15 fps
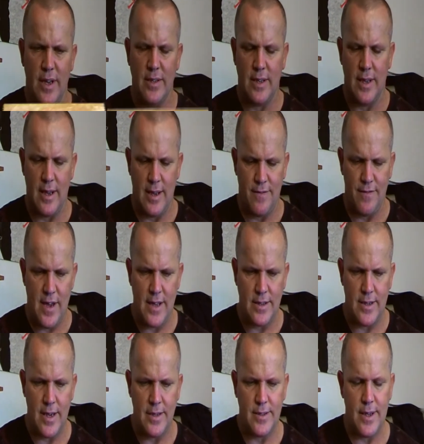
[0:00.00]
is a, a
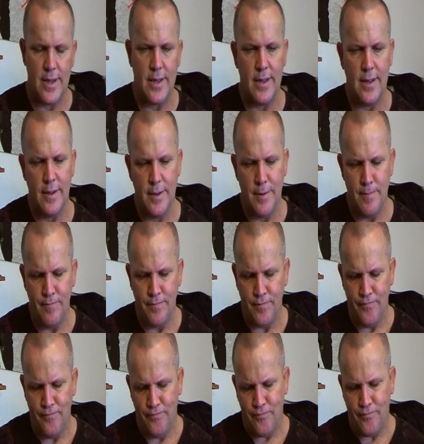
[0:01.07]
fantastic.
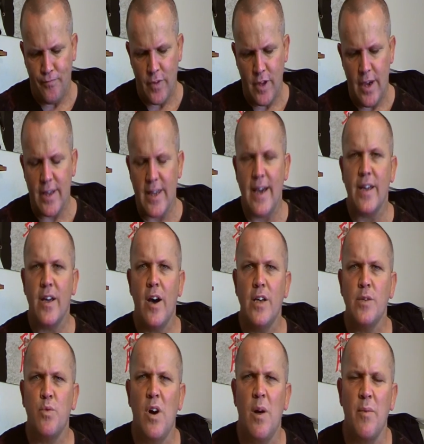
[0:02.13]
Okay
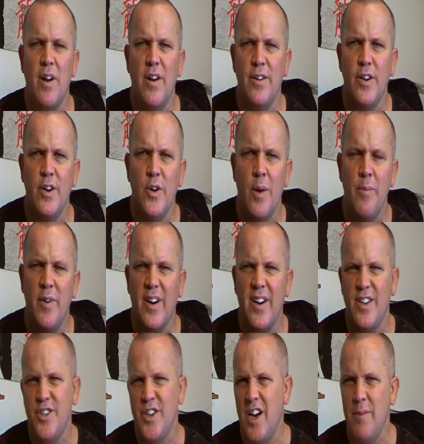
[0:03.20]
guys, what I'm going to do, I'm not
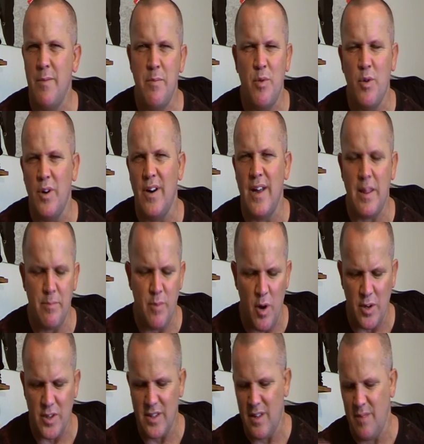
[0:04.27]
going to show you pulling out the
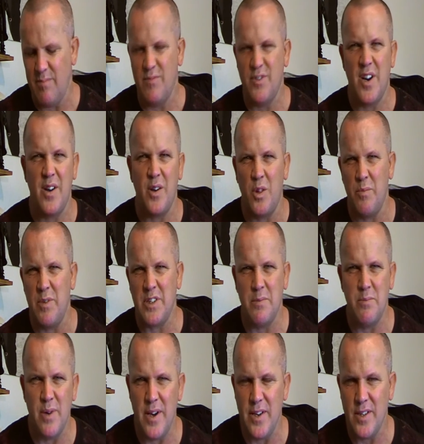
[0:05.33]
box and then showing you
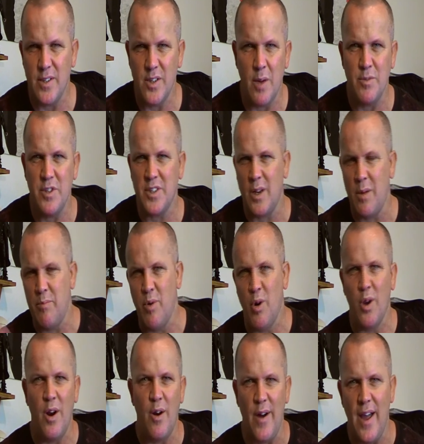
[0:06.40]
bits and pieces. I'm just going to
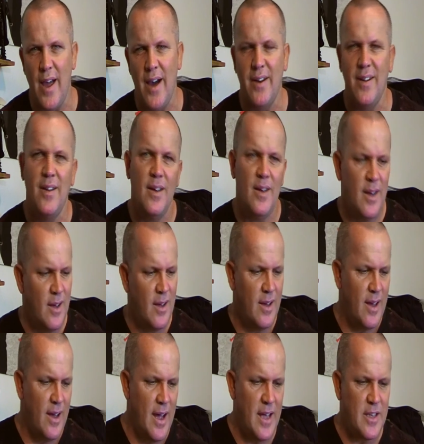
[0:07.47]
pull her out,
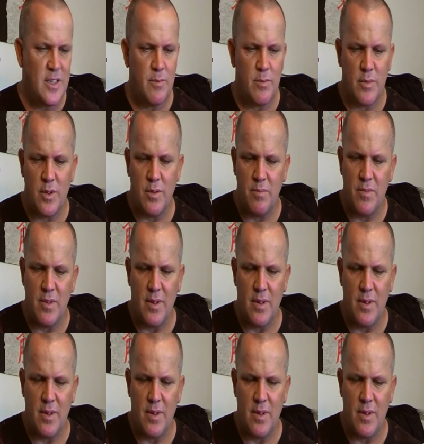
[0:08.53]
add some